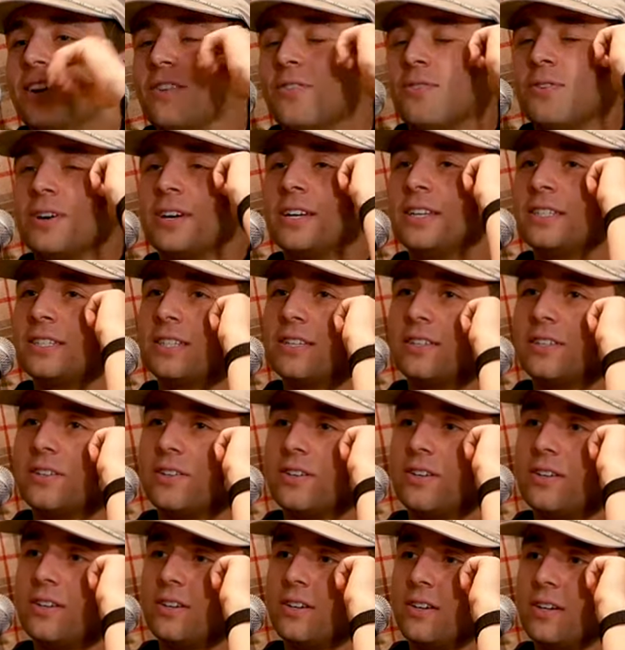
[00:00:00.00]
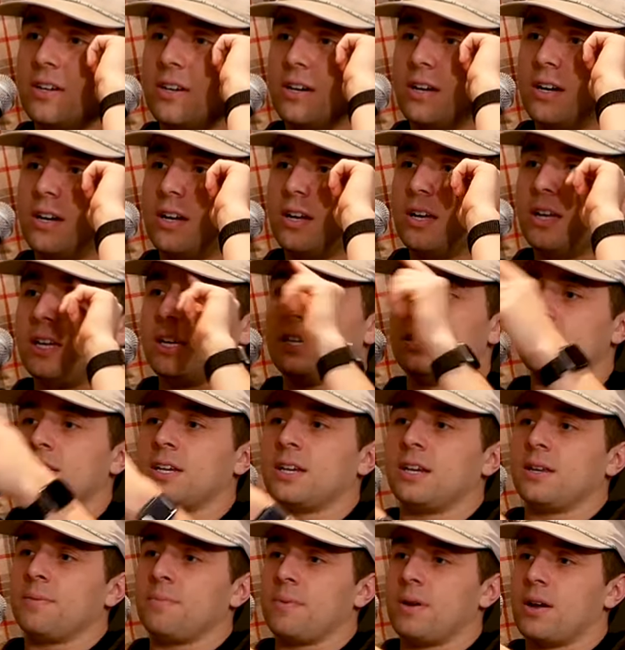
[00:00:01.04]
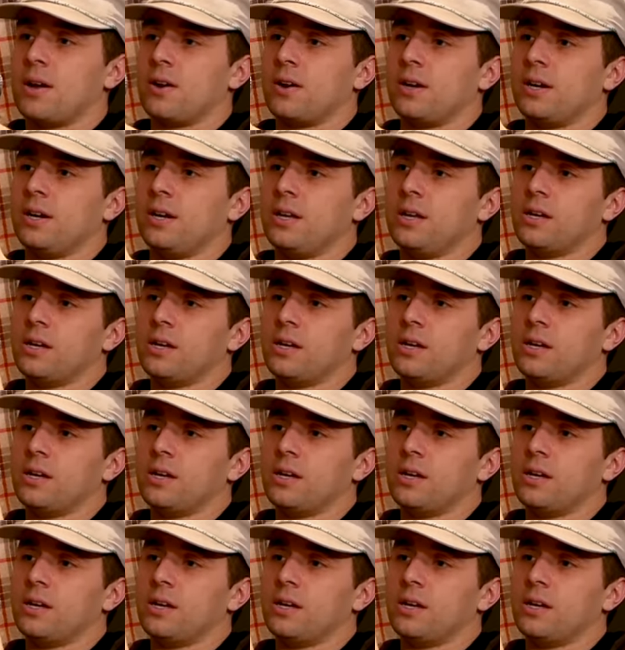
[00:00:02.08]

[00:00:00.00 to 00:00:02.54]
The Masters is over. He's getting married.